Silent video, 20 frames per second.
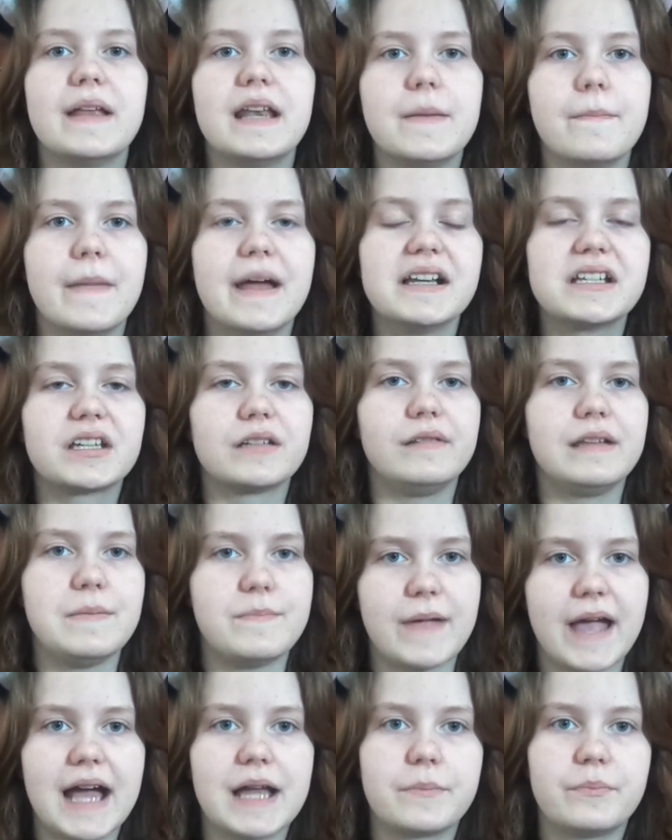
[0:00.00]
in a mentally
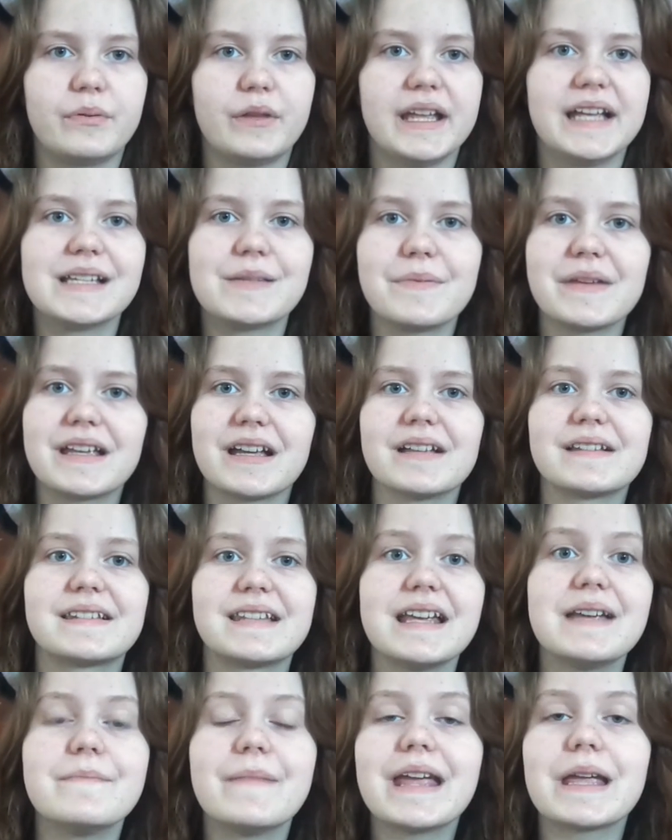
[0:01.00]
bad place because
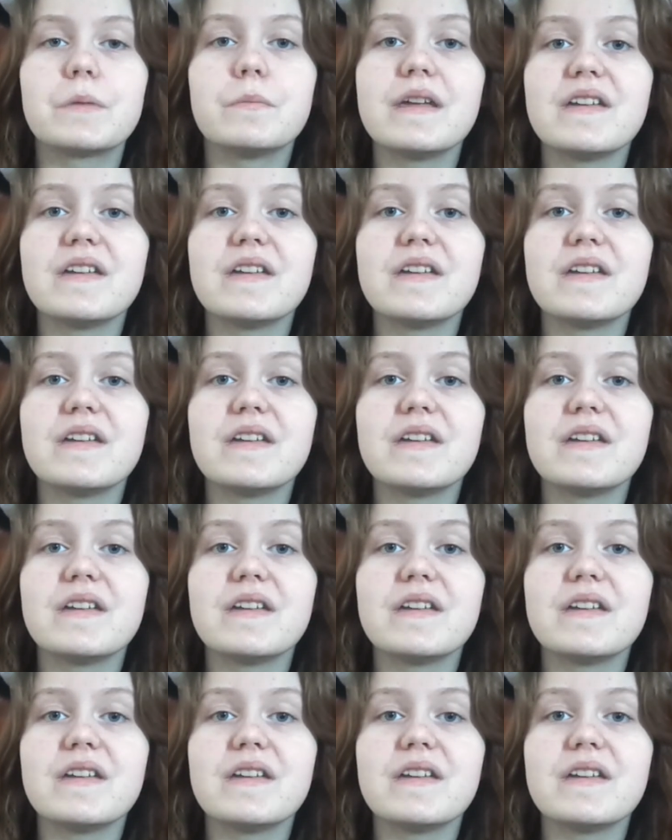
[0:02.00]
they make